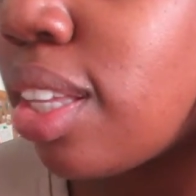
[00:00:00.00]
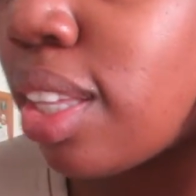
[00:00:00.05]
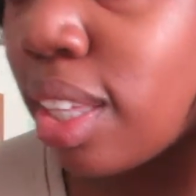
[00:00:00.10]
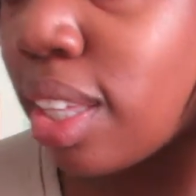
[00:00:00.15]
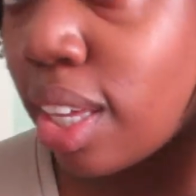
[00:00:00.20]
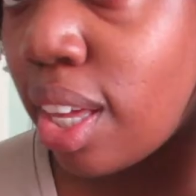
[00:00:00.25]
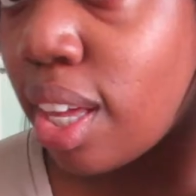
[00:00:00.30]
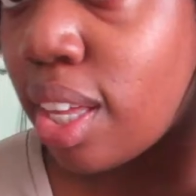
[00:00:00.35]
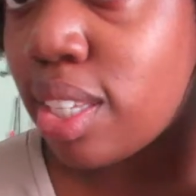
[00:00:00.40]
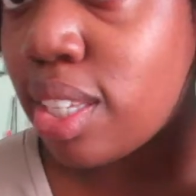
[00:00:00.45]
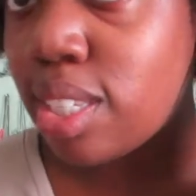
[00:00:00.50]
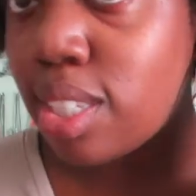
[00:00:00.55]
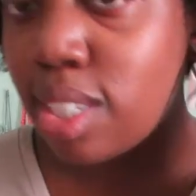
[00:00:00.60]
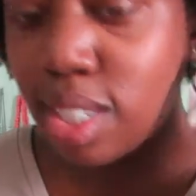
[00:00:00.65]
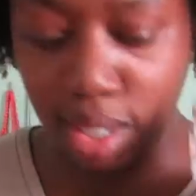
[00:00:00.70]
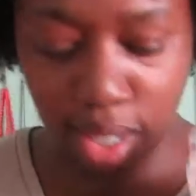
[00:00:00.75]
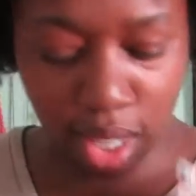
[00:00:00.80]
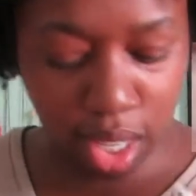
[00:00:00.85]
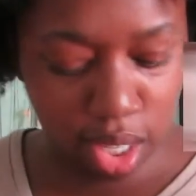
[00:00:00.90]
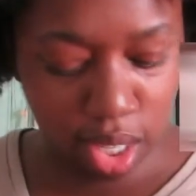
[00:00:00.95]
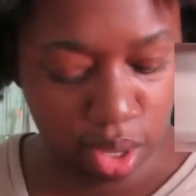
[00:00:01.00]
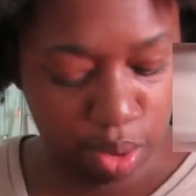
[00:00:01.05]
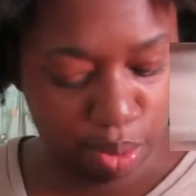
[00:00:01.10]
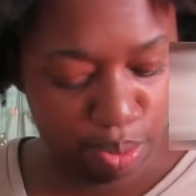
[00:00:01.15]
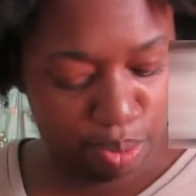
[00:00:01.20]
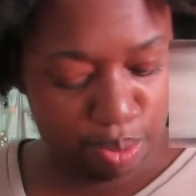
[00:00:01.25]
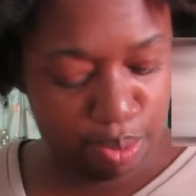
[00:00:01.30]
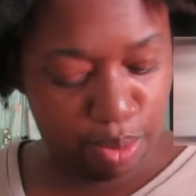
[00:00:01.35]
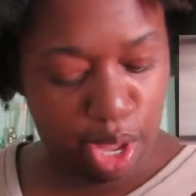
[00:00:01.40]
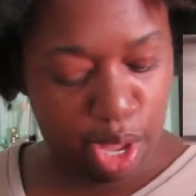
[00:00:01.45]
Yes, because it
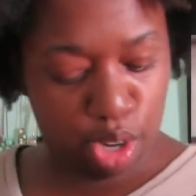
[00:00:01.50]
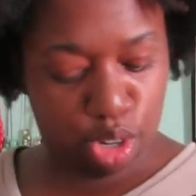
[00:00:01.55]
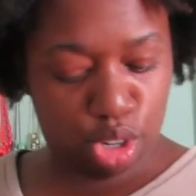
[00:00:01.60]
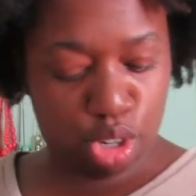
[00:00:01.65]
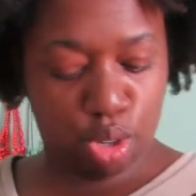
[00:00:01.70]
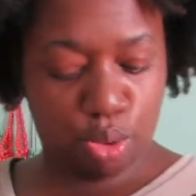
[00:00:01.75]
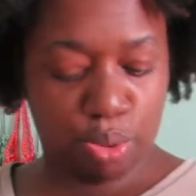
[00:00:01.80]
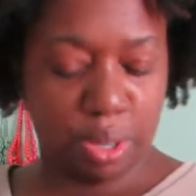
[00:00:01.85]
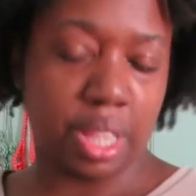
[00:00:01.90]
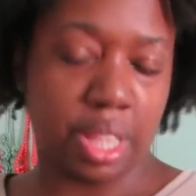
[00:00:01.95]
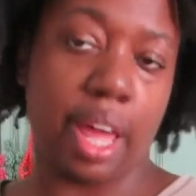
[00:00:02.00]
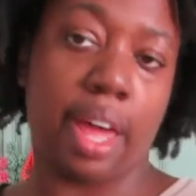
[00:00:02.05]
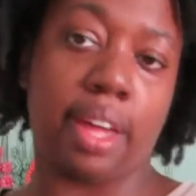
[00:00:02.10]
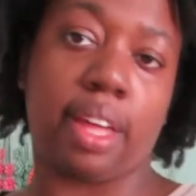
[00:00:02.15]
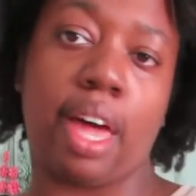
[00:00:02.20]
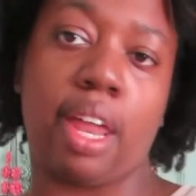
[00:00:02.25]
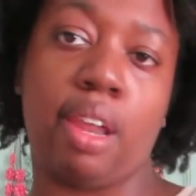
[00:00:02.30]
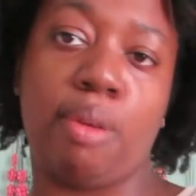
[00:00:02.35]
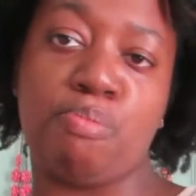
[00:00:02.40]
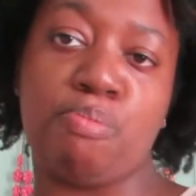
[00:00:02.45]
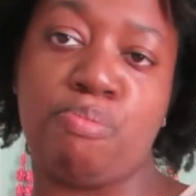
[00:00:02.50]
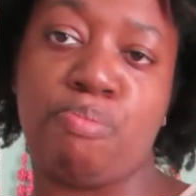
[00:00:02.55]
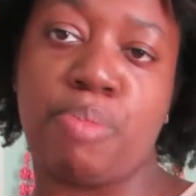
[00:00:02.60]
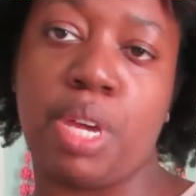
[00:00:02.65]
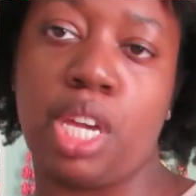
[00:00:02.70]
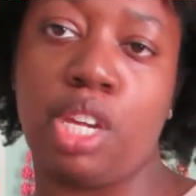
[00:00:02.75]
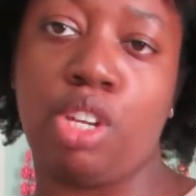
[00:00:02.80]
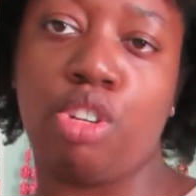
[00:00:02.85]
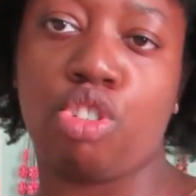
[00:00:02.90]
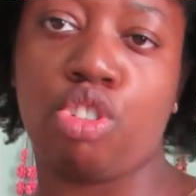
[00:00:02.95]
matches with that kind of
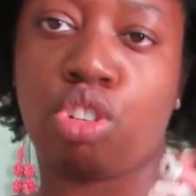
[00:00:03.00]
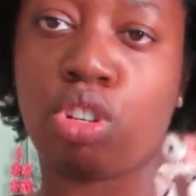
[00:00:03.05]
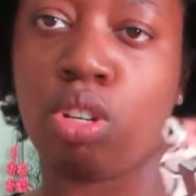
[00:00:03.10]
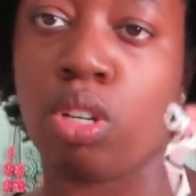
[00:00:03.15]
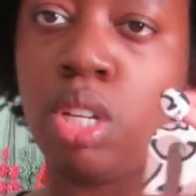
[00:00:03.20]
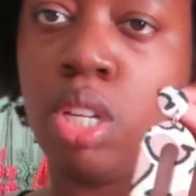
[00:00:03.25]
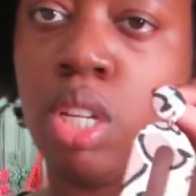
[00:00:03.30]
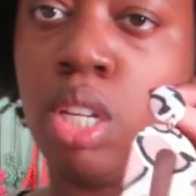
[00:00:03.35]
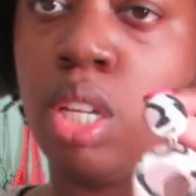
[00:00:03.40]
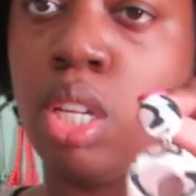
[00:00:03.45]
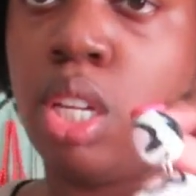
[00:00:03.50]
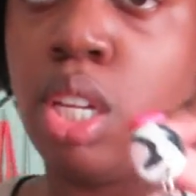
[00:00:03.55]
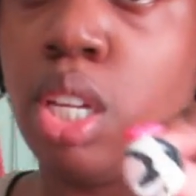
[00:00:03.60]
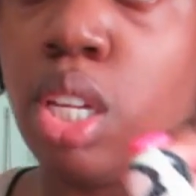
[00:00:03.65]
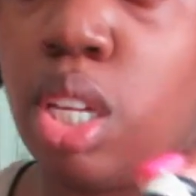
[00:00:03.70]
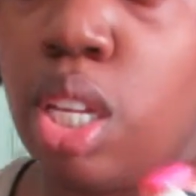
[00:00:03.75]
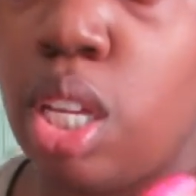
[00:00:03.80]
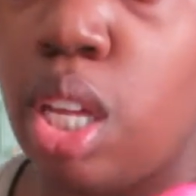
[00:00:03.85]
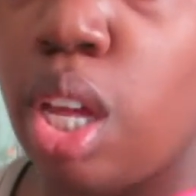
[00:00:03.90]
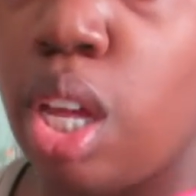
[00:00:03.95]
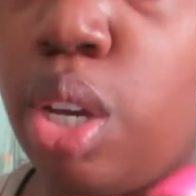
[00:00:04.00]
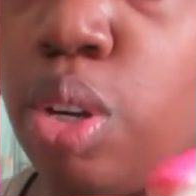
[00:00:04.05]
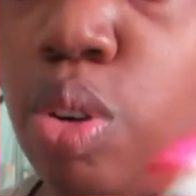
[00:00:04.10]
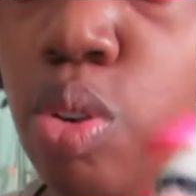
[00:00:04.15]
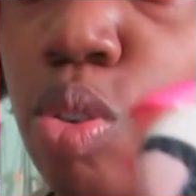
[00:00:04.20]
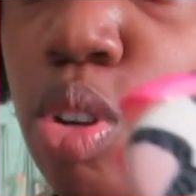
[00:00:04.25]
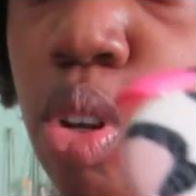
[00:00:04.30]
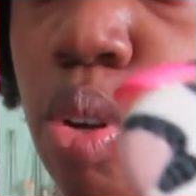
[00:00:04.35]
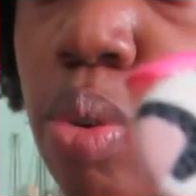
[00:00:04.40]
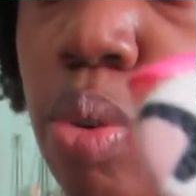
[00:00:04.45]
beige
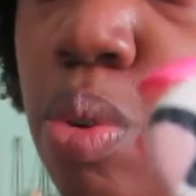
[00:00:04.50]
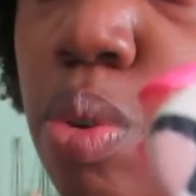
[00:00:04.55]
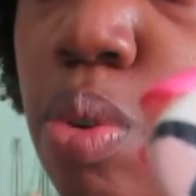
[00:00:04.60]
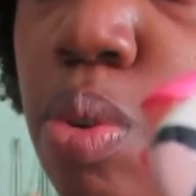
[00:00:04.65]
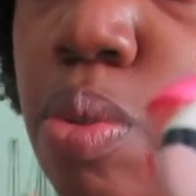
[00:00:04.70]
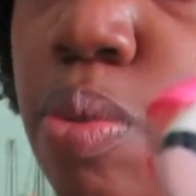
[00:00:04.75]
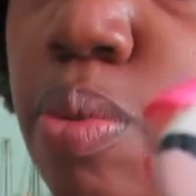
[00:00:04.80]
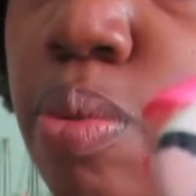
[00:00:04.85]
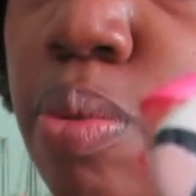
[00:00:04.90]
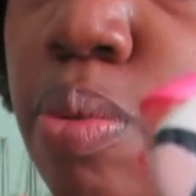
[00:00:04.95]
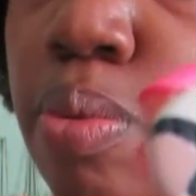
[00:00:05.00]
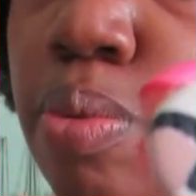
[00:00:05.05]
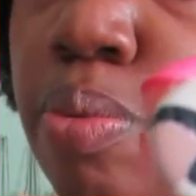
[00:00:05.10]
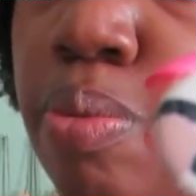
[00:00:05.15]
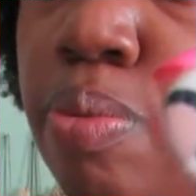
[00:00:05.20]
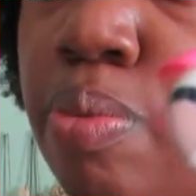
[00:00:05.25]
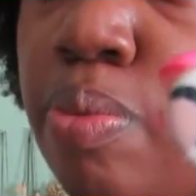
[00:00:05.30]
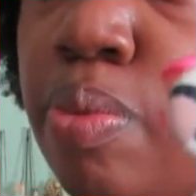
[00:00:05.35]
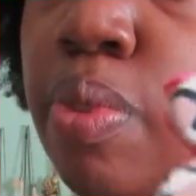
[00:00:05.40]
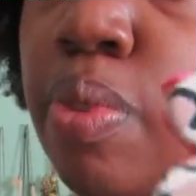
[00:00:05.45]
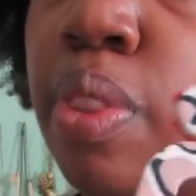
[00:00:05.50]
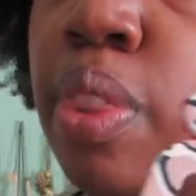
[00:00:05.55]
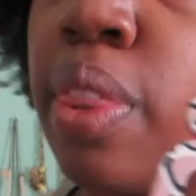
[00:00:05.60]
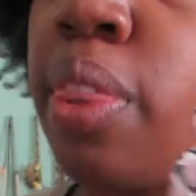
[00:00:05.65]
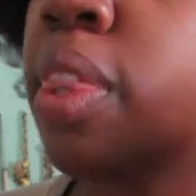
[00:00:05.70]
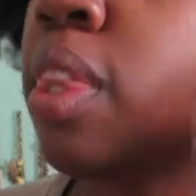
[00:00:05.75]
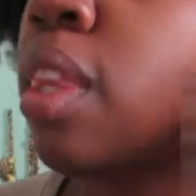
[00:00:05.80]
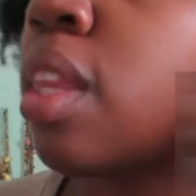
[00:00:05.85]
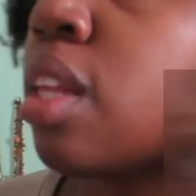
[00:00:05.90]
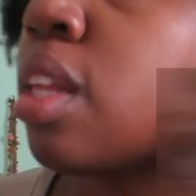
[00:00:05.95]
undertone.
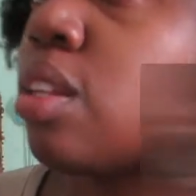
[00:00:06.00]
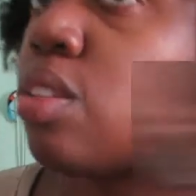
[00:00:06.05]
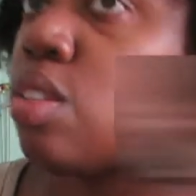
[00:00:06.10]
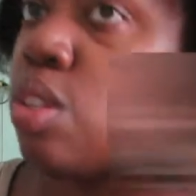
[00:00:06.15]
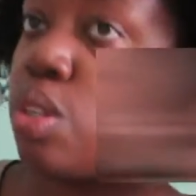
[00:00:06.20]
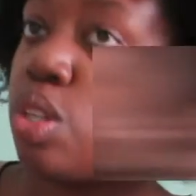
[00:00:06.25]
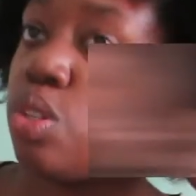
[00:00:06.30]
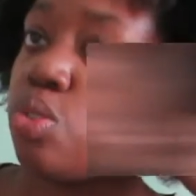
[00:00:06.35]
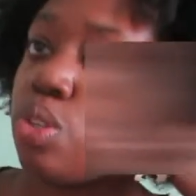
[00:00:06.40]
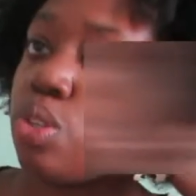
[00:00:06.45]
So these would